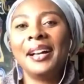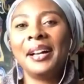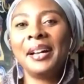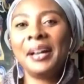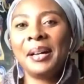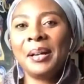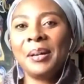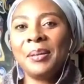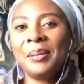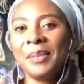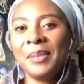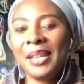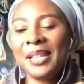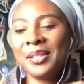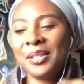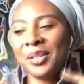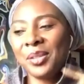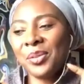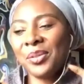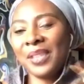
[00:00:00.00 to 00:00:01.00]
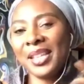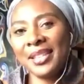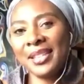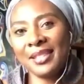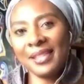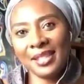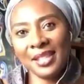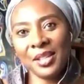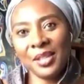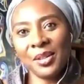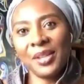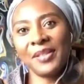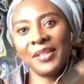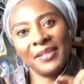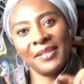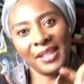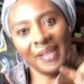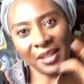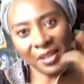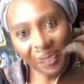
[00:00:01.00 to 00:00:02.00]
And so then, and
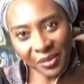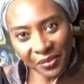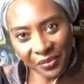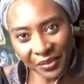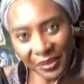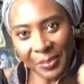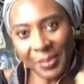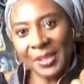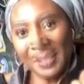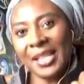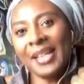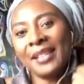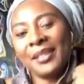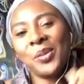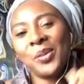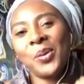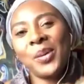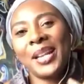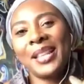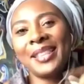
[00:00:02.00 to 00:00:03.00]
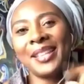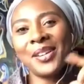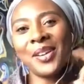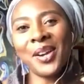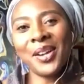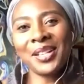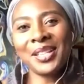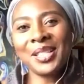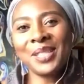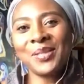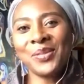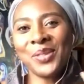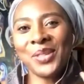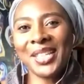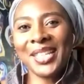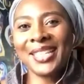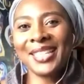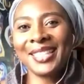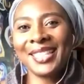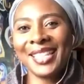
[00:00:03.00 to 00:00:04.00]
then the other flip side of the coin, I think artists
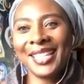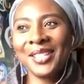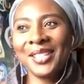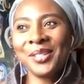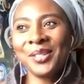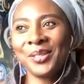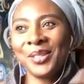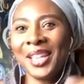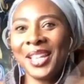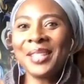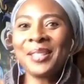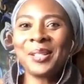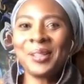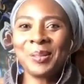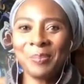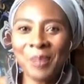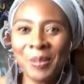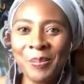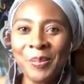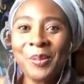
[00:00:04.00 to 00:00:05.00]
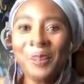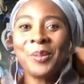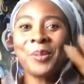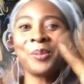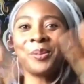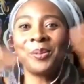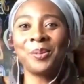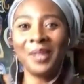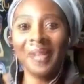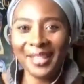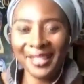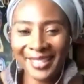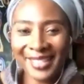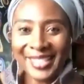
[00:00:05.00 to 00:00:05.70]
forget that, there's people who,